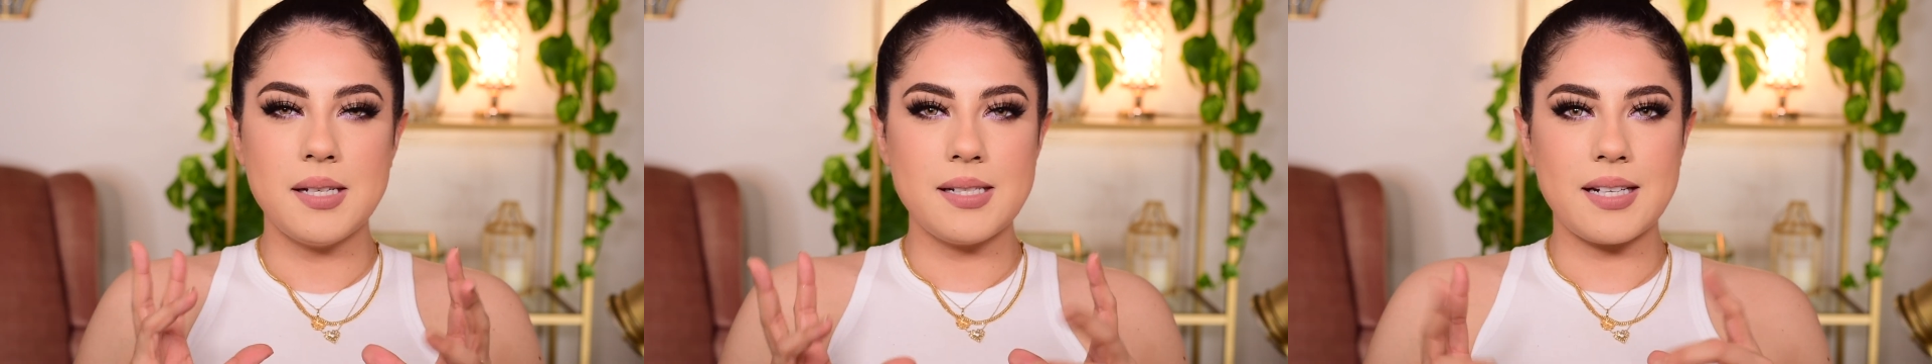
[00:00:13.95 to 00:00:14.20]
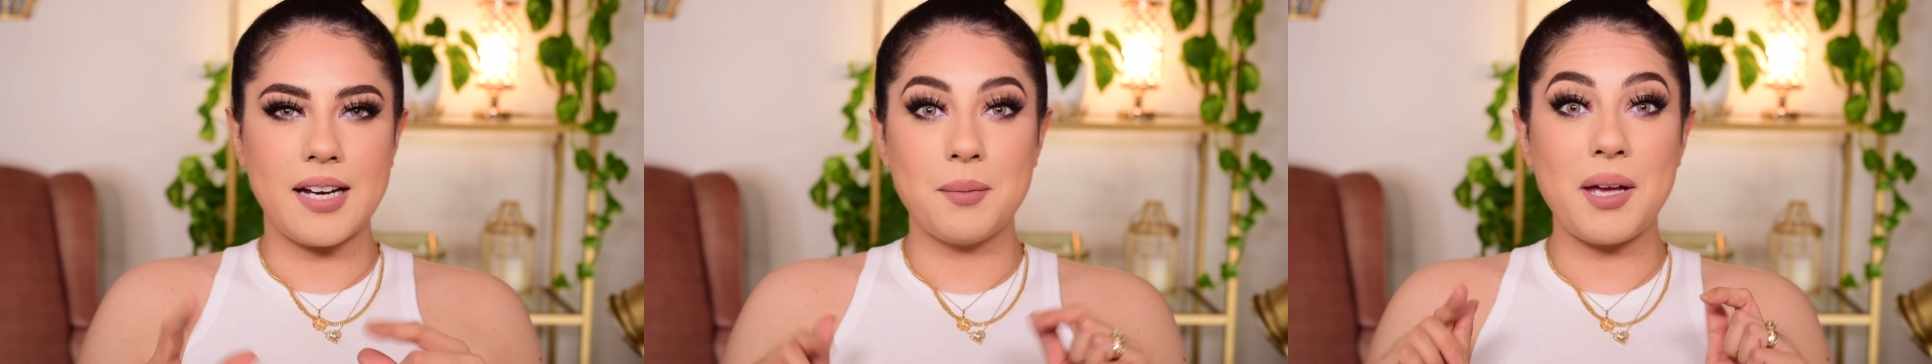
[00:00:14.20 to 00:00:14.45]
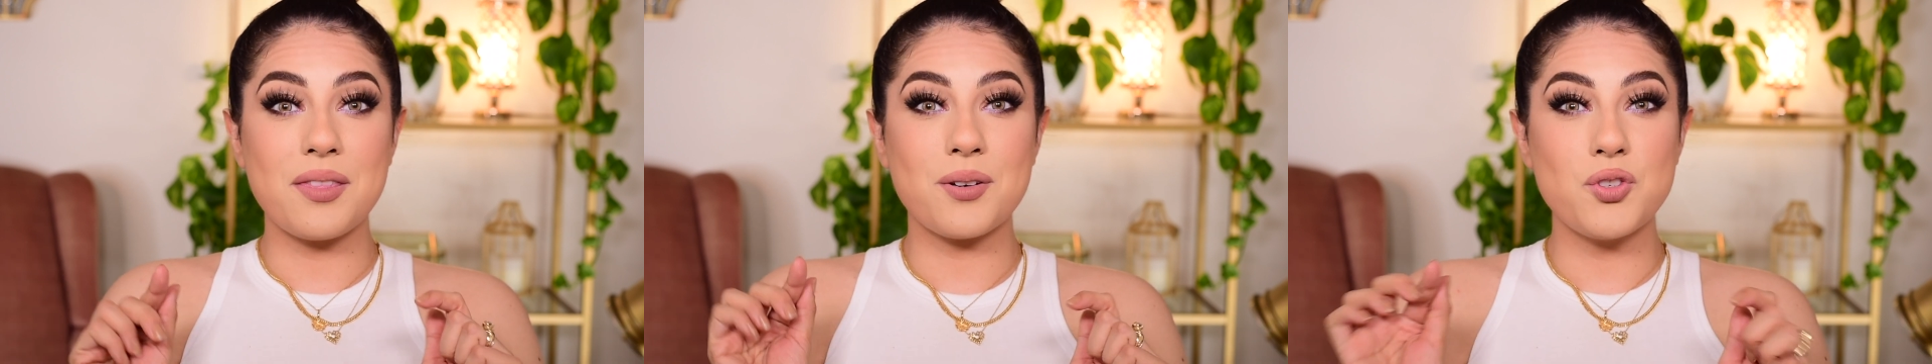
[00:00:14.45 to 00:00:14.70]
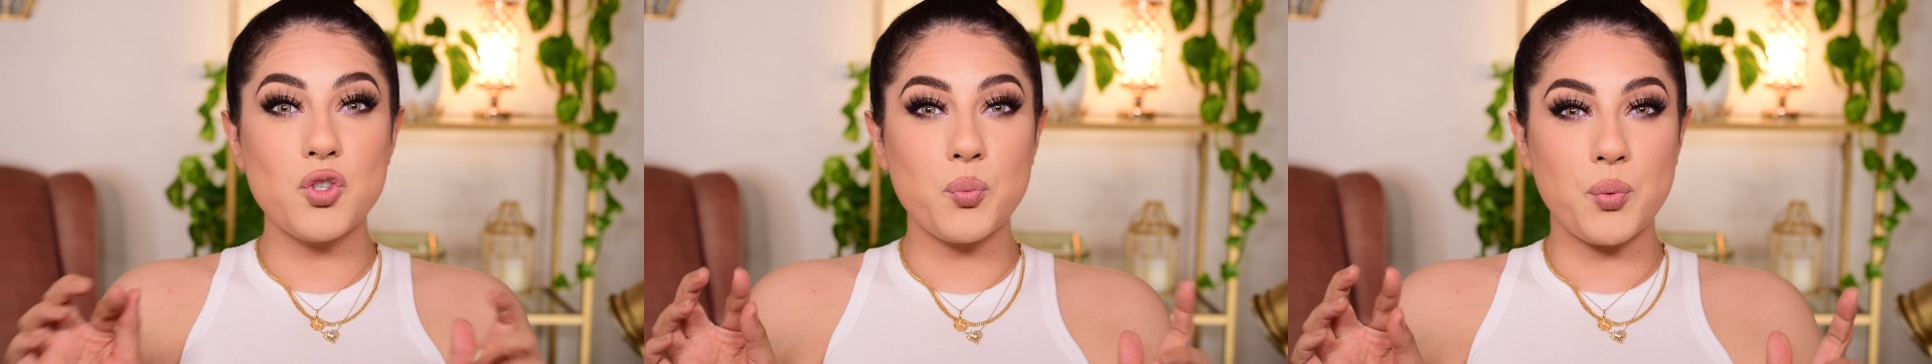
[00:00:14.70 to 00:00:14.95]
time and their
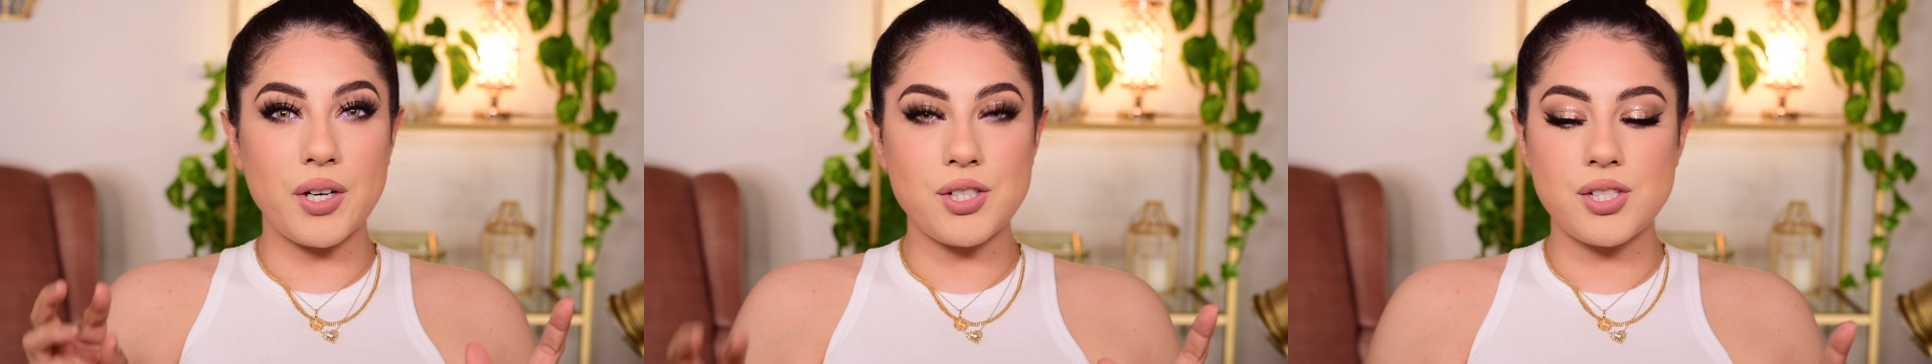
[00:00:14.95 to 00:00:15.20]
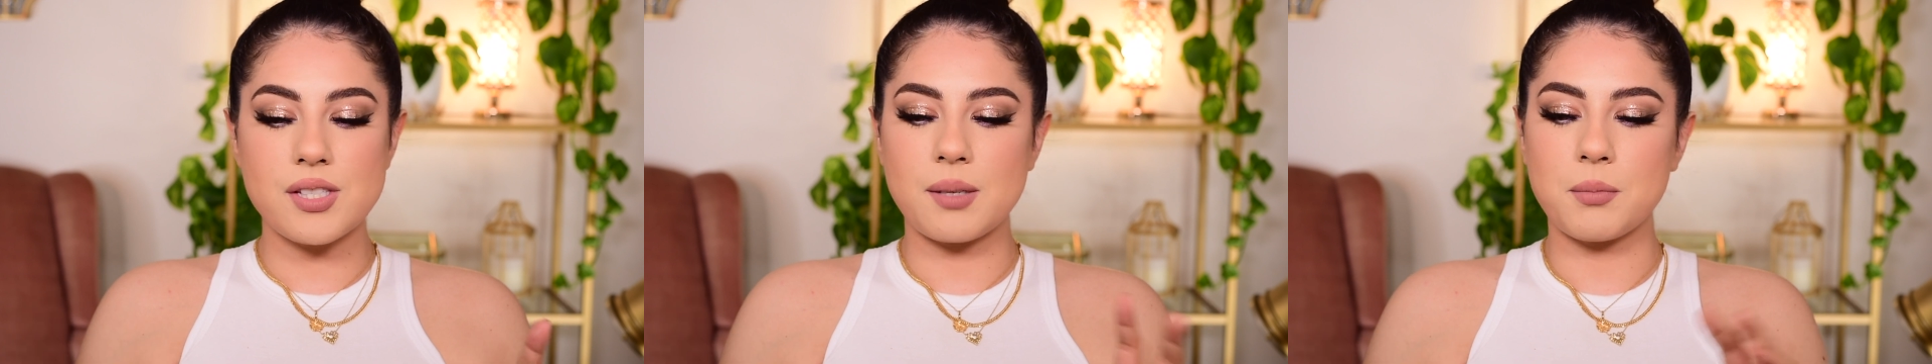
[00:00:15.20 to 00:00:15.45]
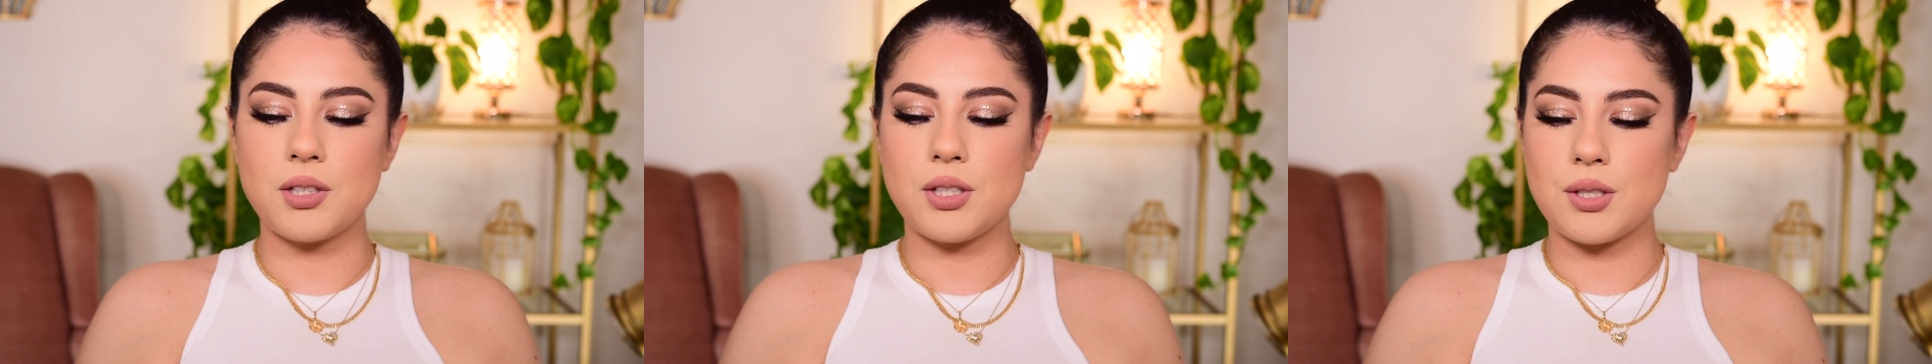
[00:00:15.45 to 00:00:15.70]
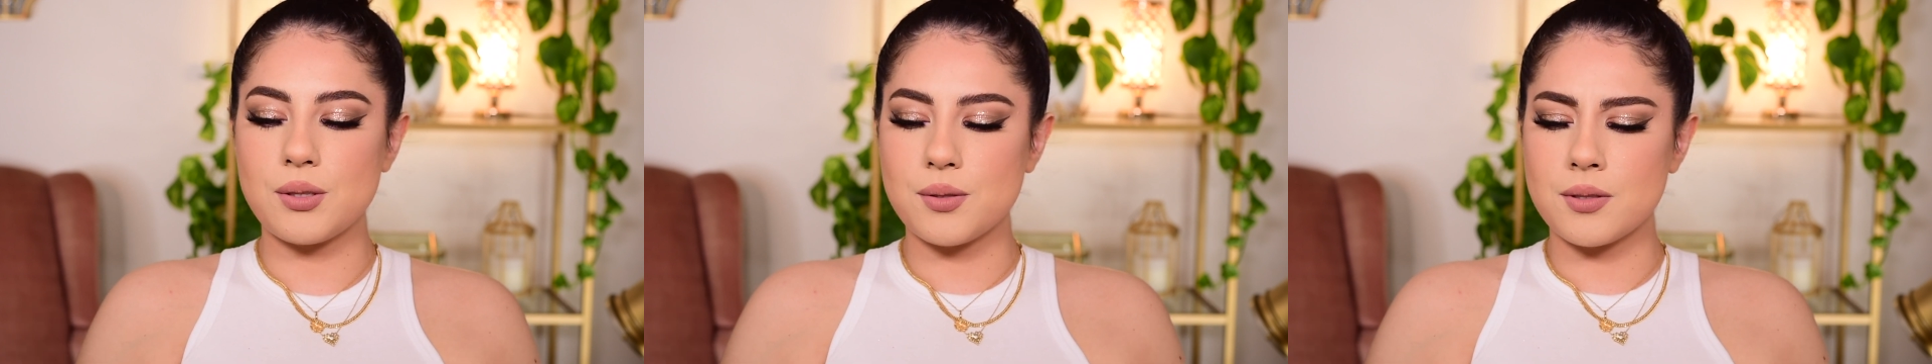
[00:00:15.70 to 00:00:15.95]
new brushes. I'm going
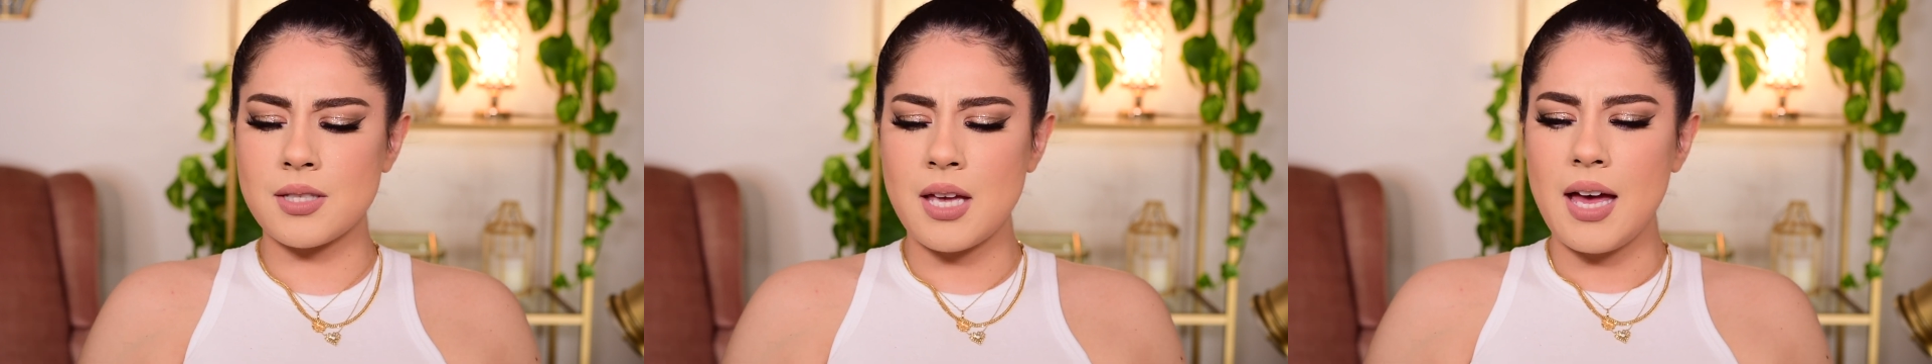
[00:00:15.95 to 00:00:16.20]
to use,